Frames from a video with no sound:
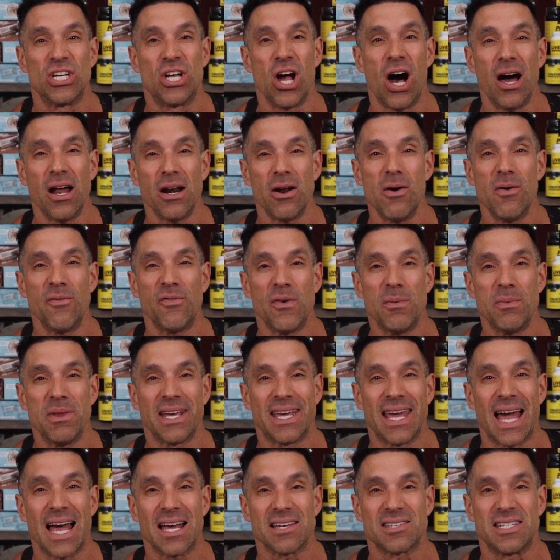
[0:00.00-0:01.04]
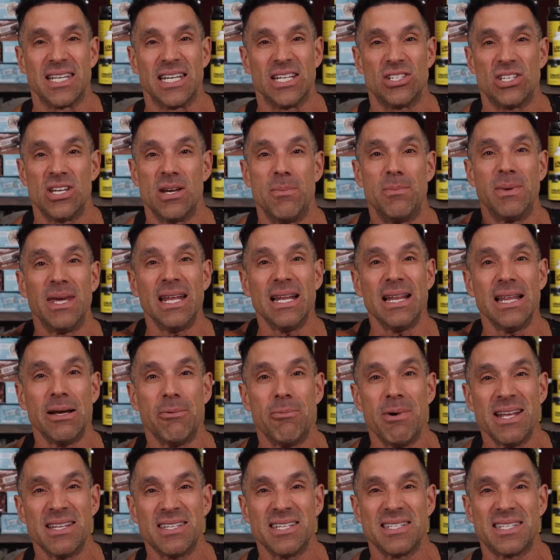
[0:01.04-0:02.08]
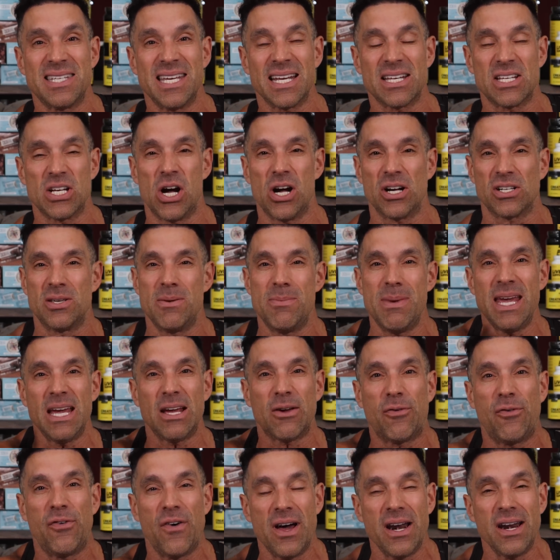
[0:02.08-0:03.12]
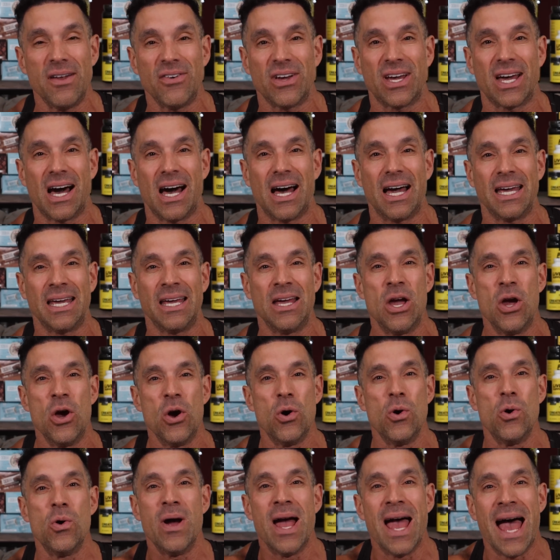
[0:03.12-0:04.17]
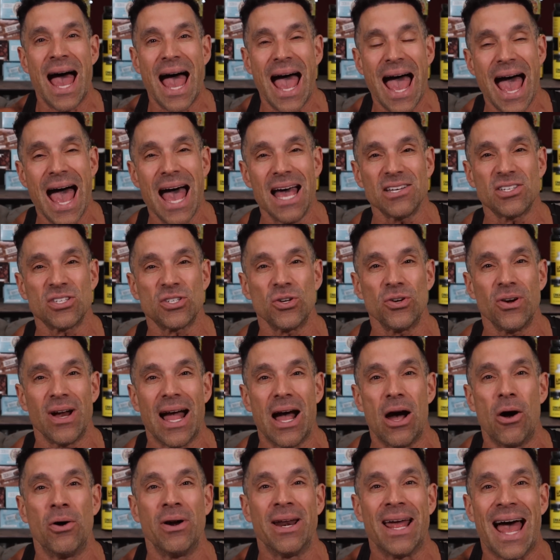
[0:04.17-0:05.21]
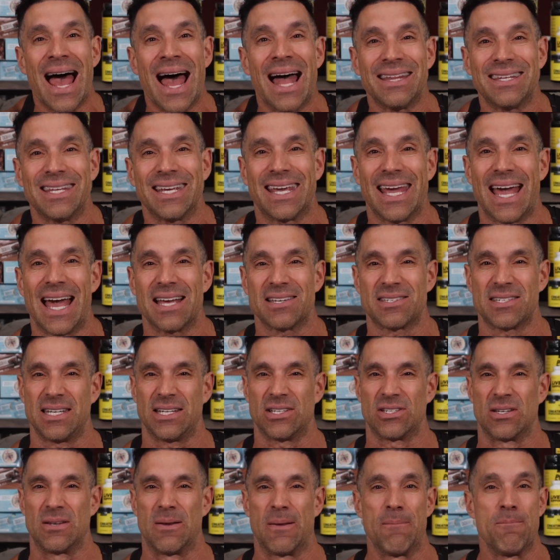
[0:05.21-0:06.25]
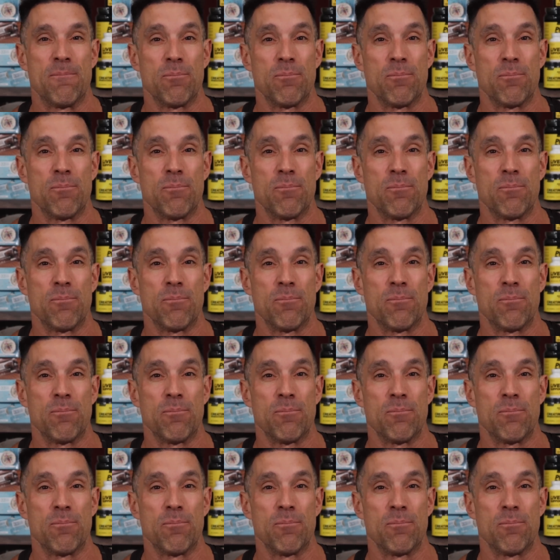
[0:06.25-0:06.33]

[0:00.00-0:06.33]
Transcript: got home from the gas station, immediately went to TikTok to make fun of a guy who asked her out at the gas station.